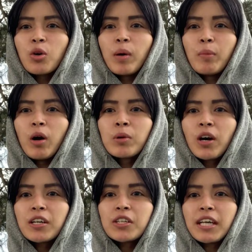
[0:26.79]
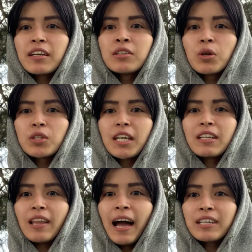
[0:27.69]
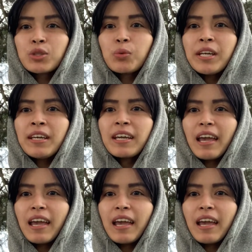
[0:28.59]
my mom got her second dose like last week,